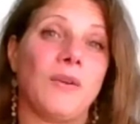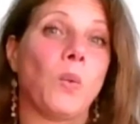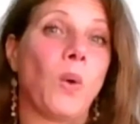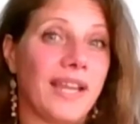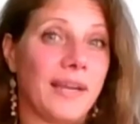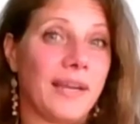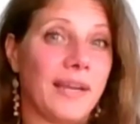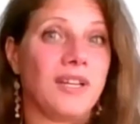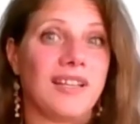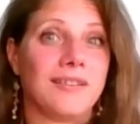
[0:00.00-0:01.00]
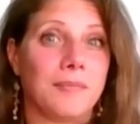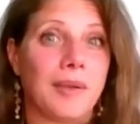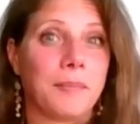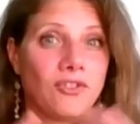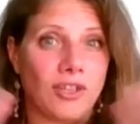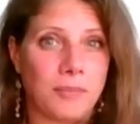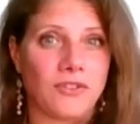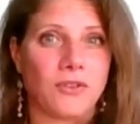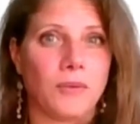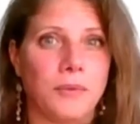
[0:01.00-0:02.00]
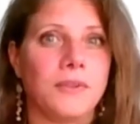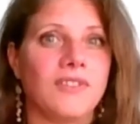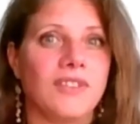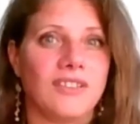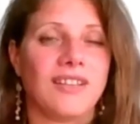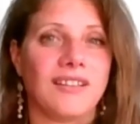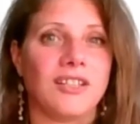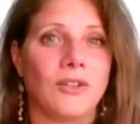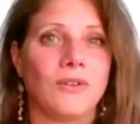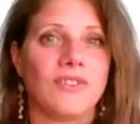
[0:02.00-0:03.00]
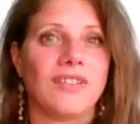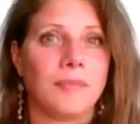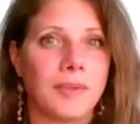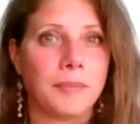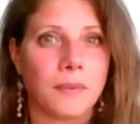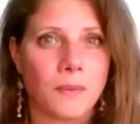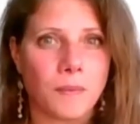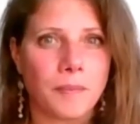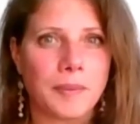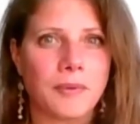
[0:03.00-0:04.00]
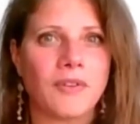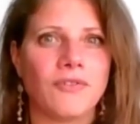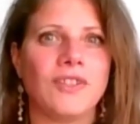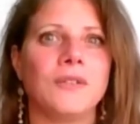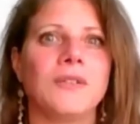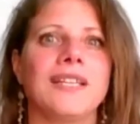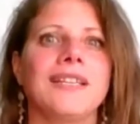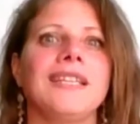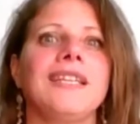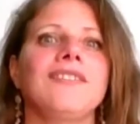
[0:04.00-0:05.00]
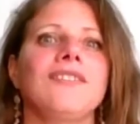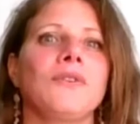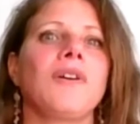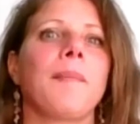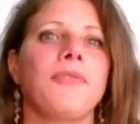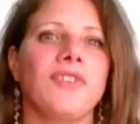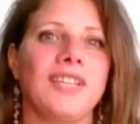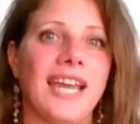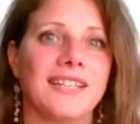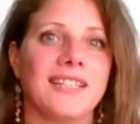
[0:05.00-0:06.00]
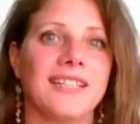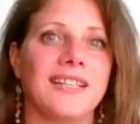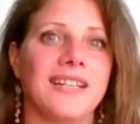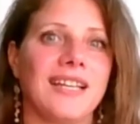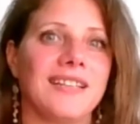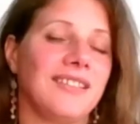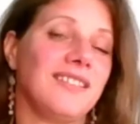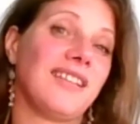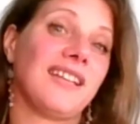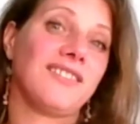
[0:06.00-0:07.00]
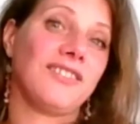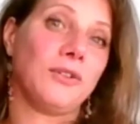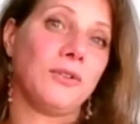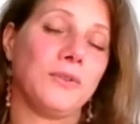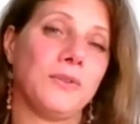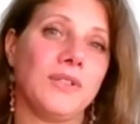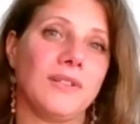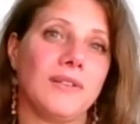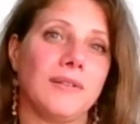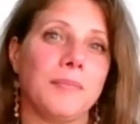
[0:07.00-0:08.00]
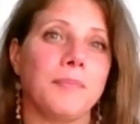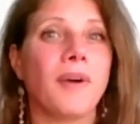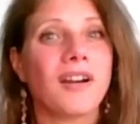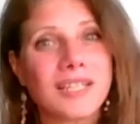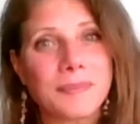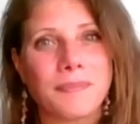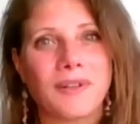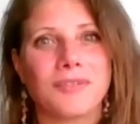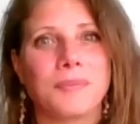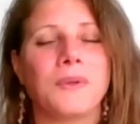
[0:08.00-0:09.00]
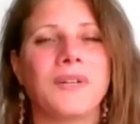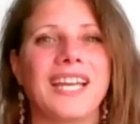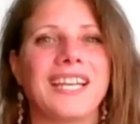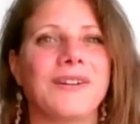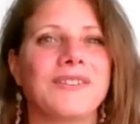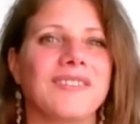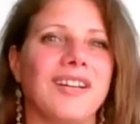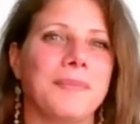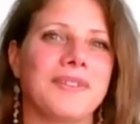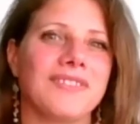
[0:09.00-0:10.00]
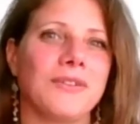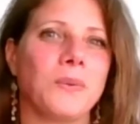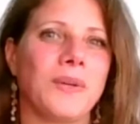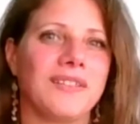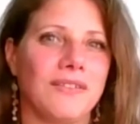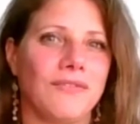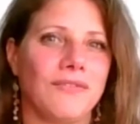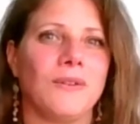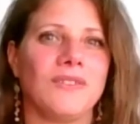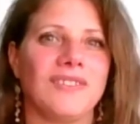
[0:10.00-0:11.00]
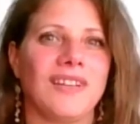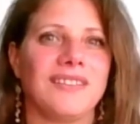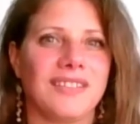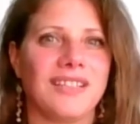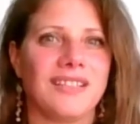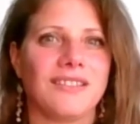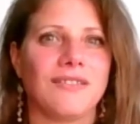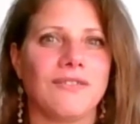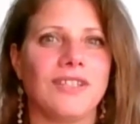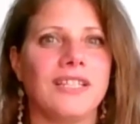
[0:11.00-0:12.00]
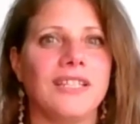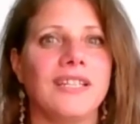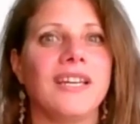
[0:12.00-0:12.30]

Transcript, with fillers: why I'm doing it as a membership, as a community, is that I noticed that people people feel that need to come together. And since that's still partly possible, again, outside, but still quite difficult, I think it's a really